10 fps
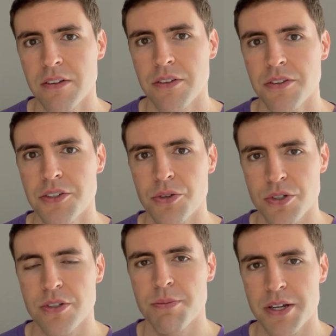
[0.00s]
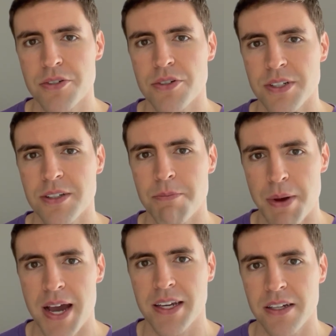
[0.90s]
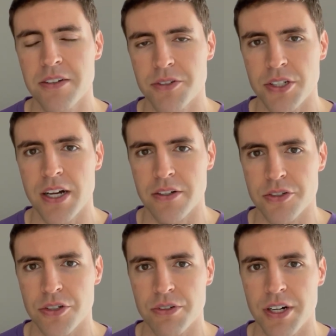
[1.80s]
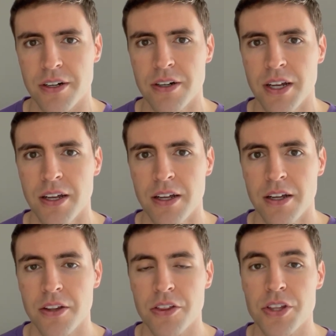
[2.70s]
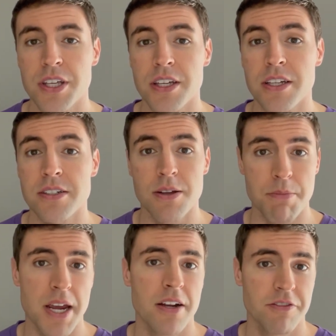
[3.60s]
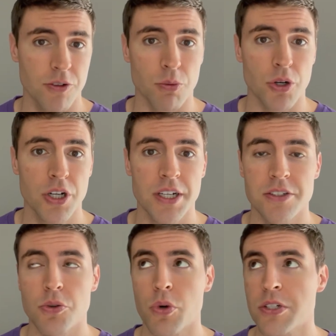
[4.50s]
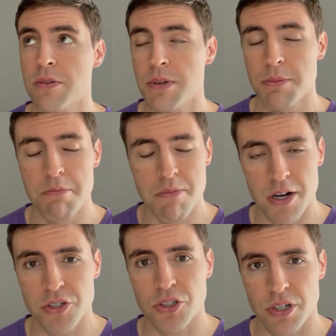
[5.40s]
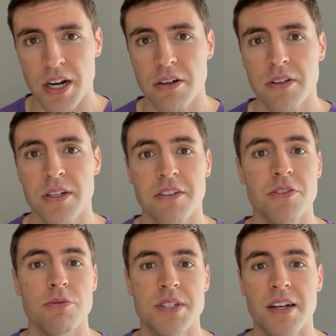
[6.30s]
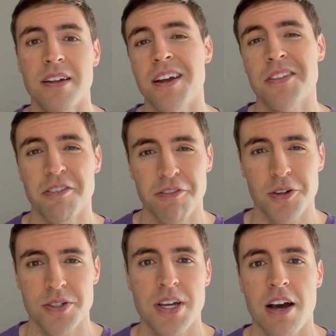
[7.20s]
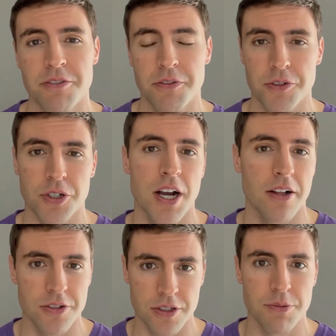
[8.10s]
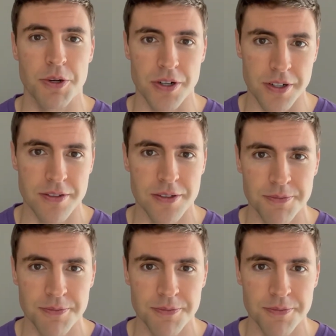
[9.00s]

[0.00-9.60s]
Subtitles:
your semesters on the back end of your college career, the demand for work is going to be much greater than if you did it in the first half of your college experience.